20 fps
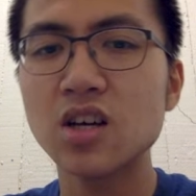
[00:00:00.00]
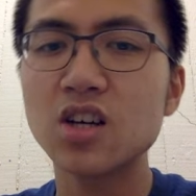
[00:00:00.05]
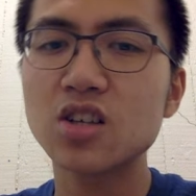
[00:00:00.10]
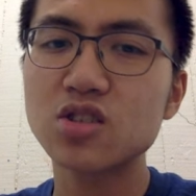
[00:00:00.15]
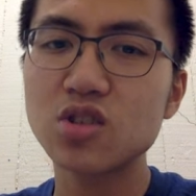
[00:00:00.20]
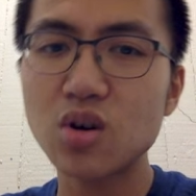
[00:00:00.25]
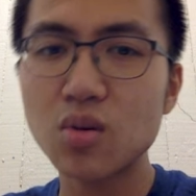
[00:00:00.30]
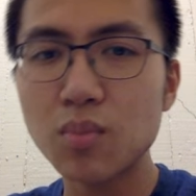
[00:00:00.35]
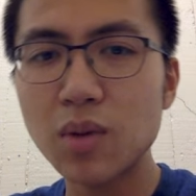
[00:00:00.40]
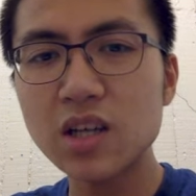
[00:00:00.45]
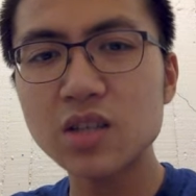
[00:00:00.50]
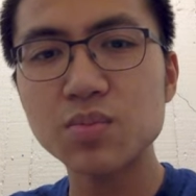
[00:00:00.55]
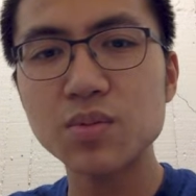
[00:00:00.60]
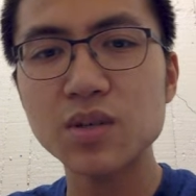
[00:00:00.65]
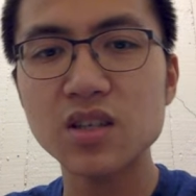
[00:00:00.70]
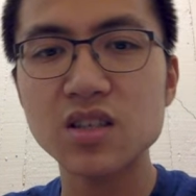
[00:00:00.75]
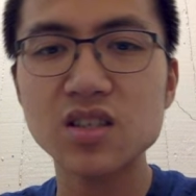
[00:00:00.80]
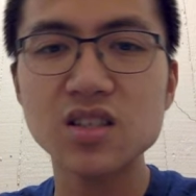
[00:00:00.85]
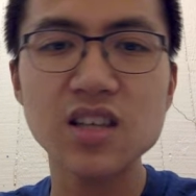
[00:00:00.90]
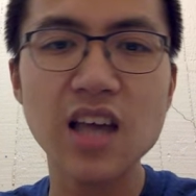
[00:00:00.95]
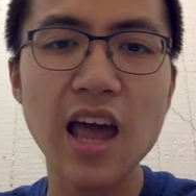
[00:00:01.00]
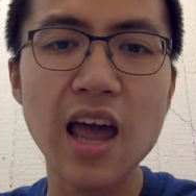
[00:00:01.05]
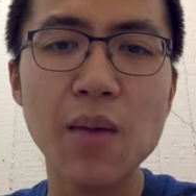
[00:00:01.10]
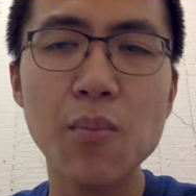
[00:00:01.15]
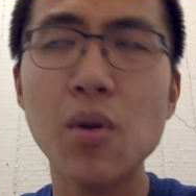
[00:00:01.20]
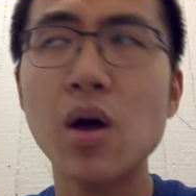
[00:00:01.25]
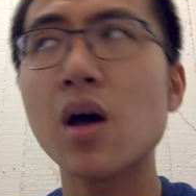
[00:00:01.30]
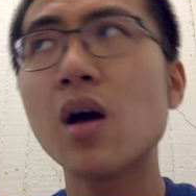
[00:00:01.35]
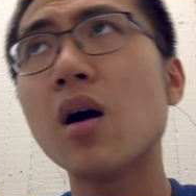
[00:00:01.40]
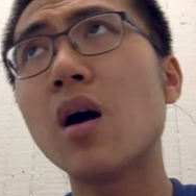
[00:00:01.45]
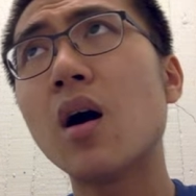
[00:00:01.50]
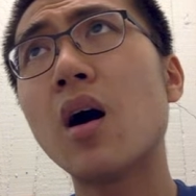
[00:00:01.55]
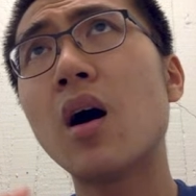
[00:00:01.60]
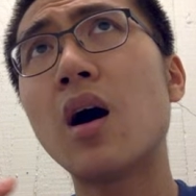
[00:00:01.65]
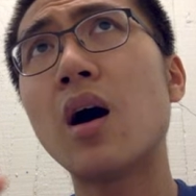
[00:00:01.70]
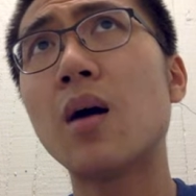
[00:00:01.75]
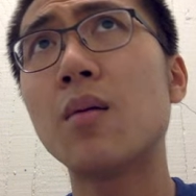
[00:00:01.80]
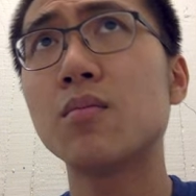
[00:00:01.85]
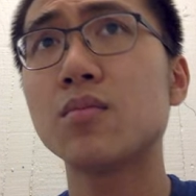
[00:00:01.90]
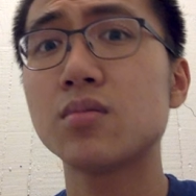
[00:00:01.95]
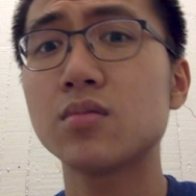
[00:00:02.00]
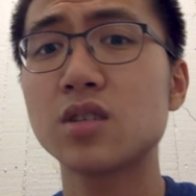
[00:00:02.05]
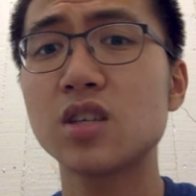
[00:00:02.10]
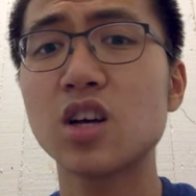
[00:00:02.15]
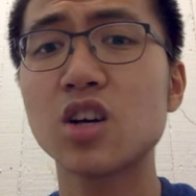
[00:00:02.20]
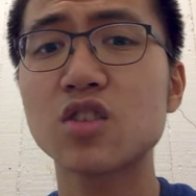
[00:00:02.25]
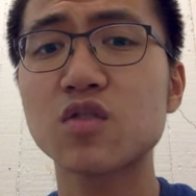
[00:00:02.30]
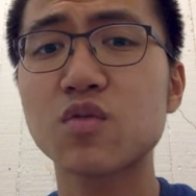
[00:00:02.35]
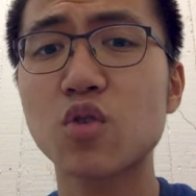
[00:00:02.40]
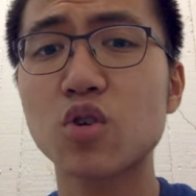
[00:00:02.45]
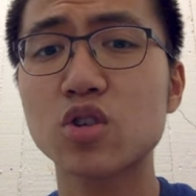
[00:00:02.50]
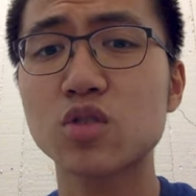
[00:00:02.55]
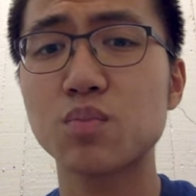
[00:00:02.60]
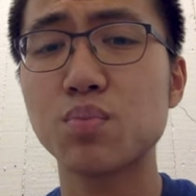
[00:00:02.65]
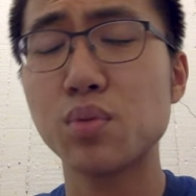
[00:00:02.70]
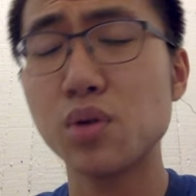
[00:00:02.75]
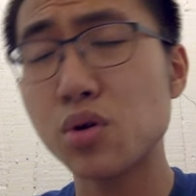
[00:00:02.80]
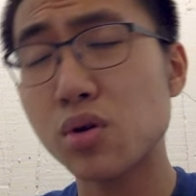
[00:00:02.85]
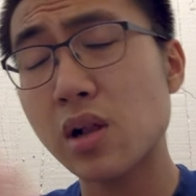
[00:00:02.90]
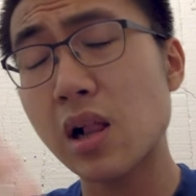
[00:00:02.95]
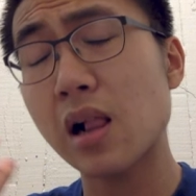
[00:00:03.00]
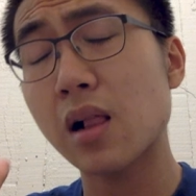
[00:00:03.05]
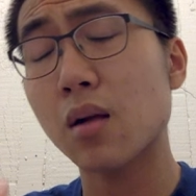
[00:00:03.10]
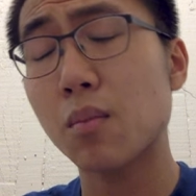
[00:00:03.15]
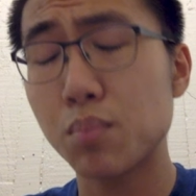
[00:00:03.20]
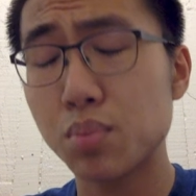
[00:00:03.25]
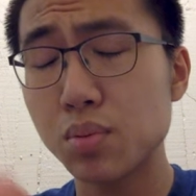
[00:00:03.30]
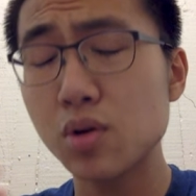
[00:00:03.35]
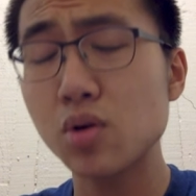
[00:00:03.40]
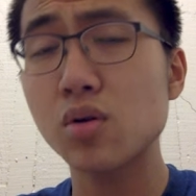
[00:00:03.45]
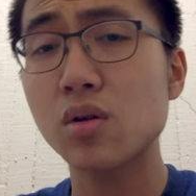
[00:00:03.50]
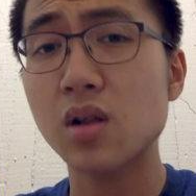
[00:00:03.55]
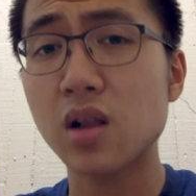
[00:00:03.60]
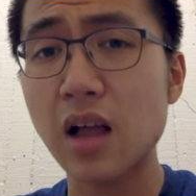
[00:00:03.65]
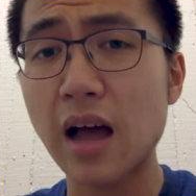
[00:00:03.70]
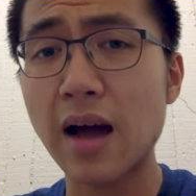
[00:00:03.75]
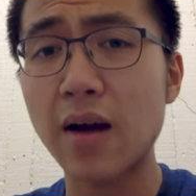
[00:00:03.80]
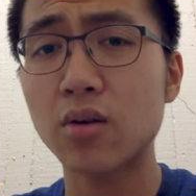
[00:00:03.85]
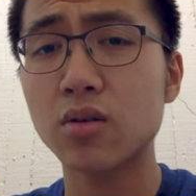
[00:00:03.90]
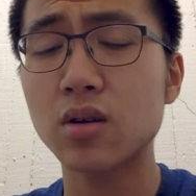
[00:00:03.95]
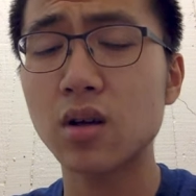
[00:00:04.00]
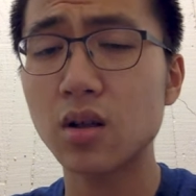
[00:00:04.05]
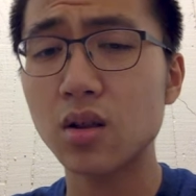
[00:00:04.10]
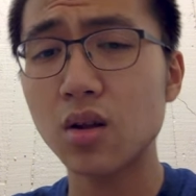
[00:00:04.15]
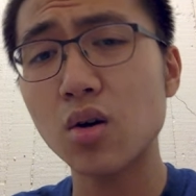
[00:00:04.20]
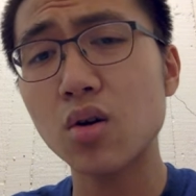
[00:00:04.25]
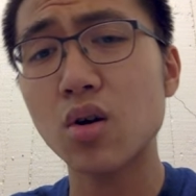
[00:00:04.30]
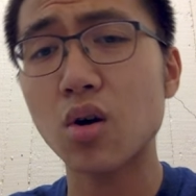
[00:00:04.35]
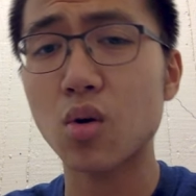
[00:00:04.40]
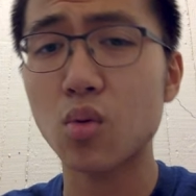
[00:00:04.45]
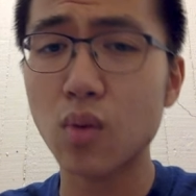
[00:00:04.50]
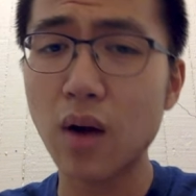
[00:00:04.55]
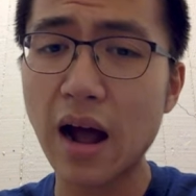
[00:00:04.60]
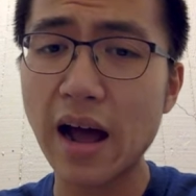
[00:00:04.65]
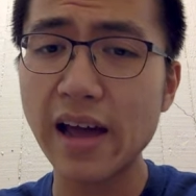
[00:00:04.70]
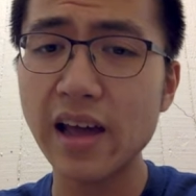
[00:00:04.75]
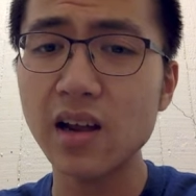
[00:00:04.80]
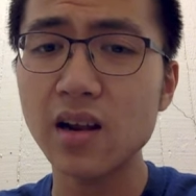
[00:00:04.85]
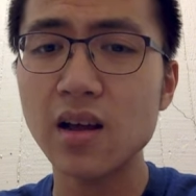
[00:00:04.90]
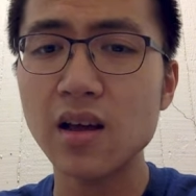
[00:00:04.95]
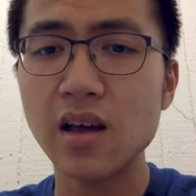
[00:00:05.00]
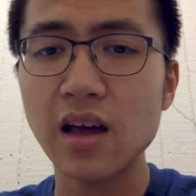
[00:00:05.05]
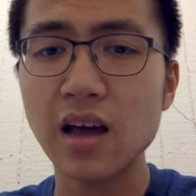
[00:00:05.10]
So it must be the same Salesforce Blue Cloud logo, right?